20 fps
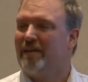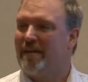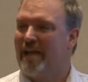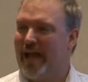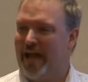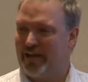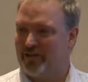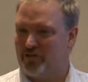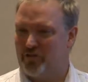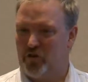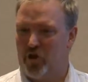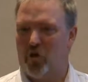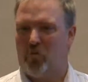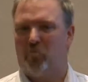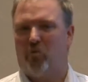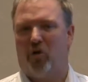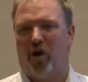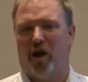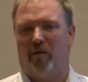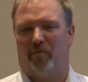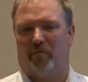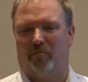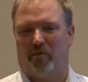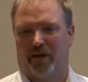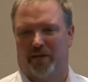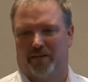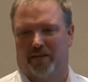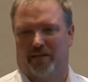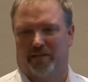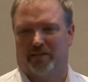has no problem
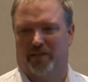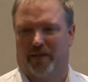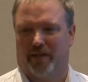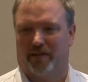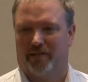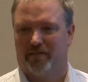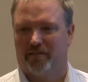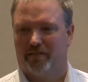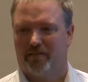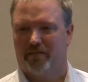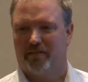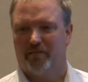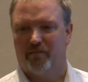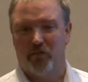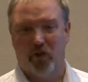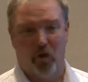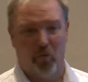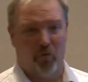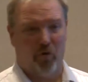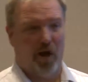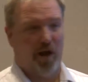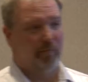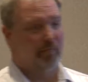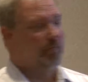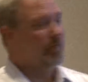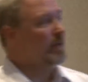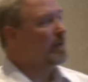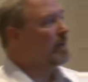writing that check. No problem.